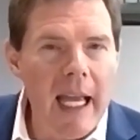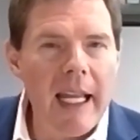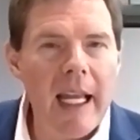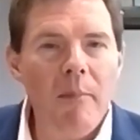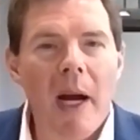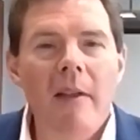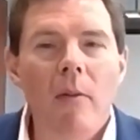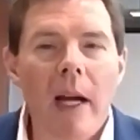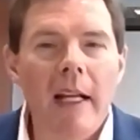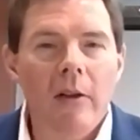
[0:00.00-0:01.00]
And by
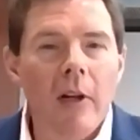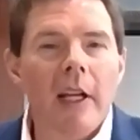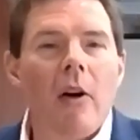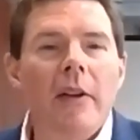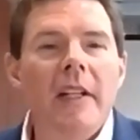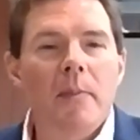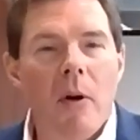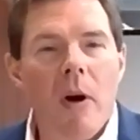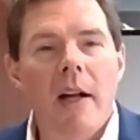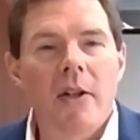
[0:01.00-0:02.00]
the way, look at all these
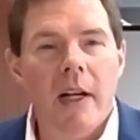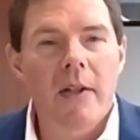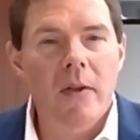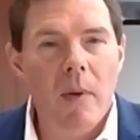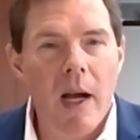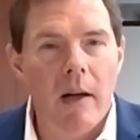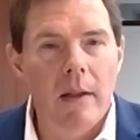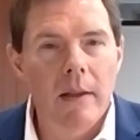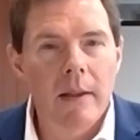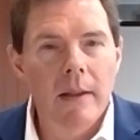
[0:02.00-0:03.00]
projects as
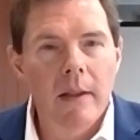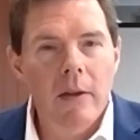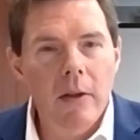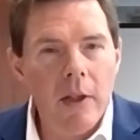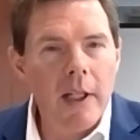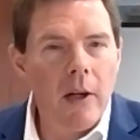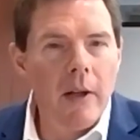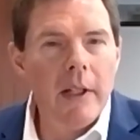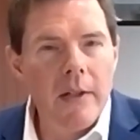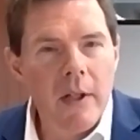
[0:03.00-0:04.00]
well. Look at
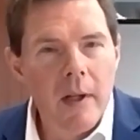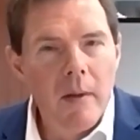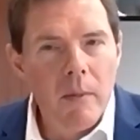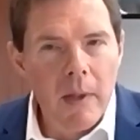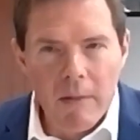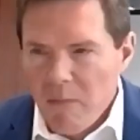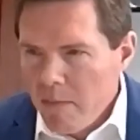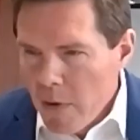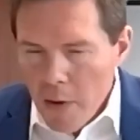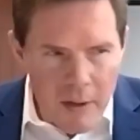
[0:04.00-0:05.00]
all the
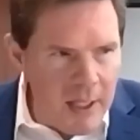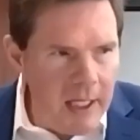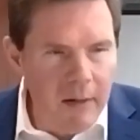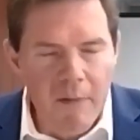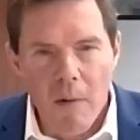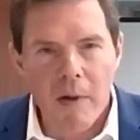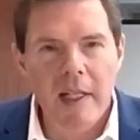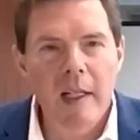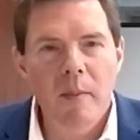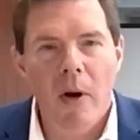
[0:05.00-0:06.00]
13,
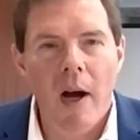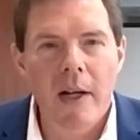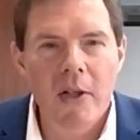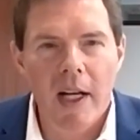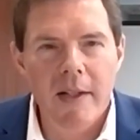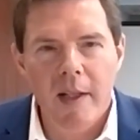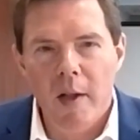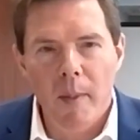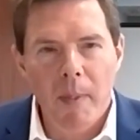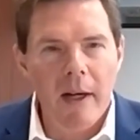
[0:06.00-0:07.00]
14 projects that
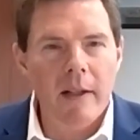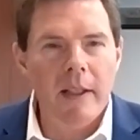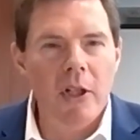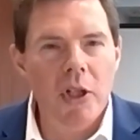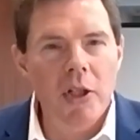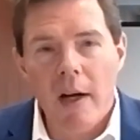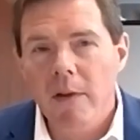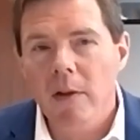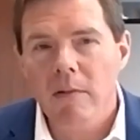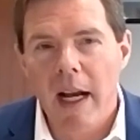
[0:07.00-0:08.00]
are apparently
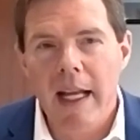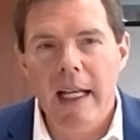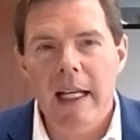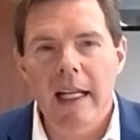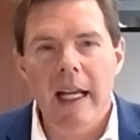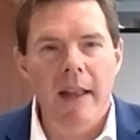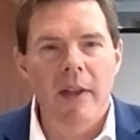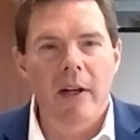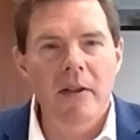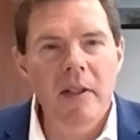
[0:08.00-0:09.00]
shovel ready,
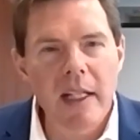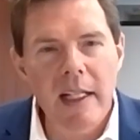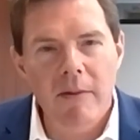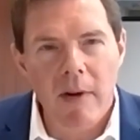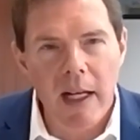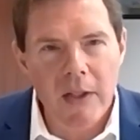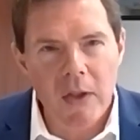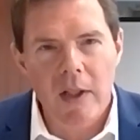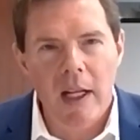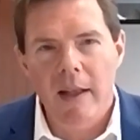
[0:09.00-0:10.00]
and they're
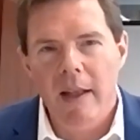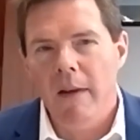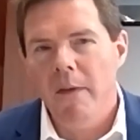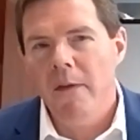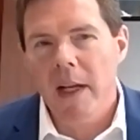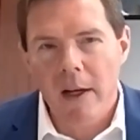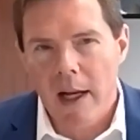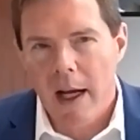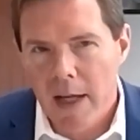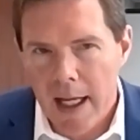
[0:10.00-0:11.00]
de-risked, and they've
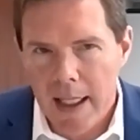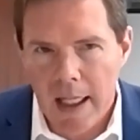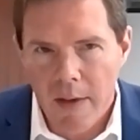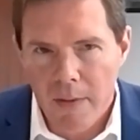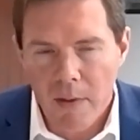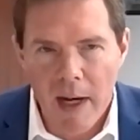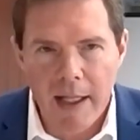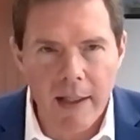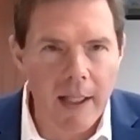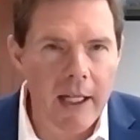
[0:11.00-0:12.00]
figured out how to get through
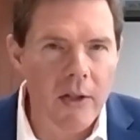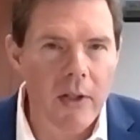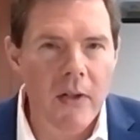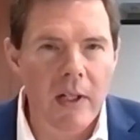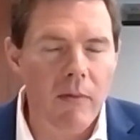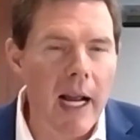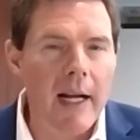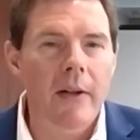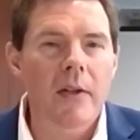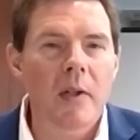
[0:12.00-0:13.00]
regulations in
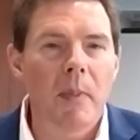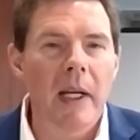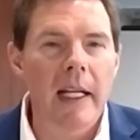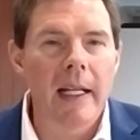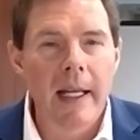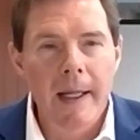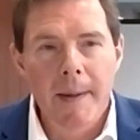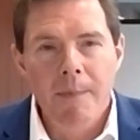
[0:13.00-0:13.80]
record speed.